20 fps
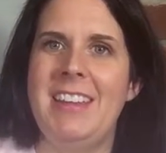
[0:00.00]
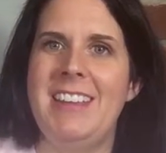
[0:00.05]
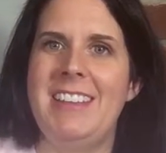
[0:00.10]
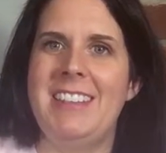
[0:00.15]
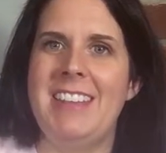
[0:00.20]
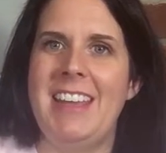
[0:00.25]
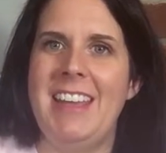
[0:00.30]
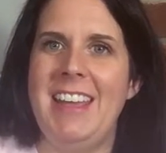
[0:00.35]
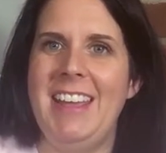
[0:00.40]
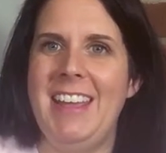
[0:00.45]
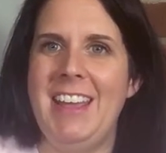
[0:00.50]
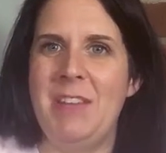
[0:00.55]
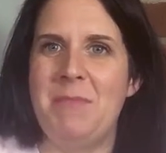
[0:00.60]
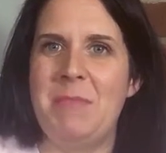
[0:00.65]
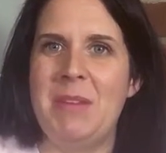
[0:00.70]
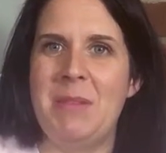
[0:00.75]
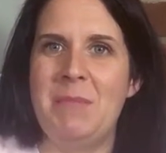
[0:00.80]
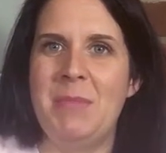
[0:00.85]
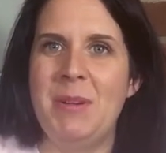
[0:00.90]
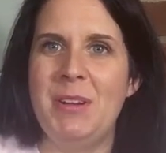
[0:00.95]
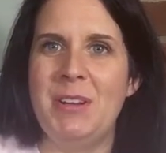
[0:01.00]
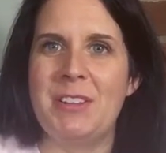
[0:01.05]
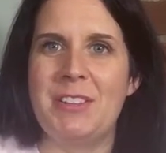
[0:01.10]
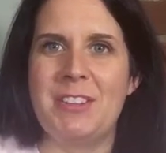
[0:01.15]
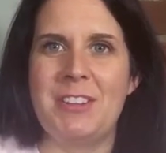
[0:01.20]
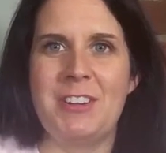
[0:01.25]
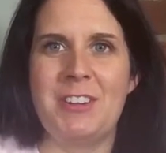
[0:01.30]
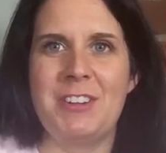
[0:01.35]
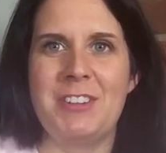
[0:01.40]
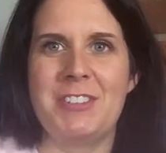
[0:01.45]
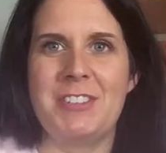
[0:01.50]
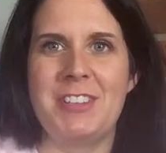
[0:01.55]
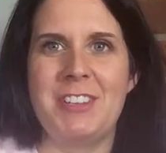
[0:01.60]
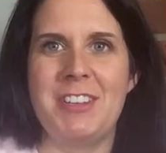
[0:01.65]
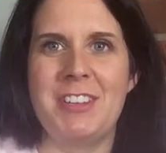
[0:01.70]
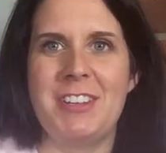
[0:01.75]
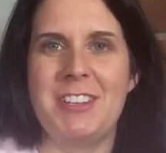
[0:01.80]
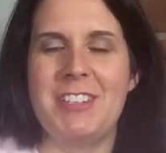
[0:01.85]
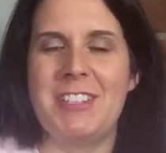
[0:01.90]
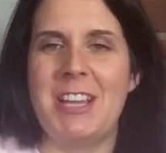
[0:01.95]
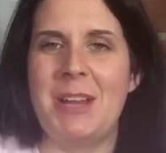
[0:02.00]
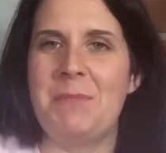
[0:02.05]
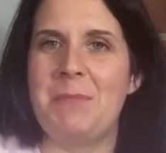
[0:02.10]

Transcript: In the A A Big Book, there's a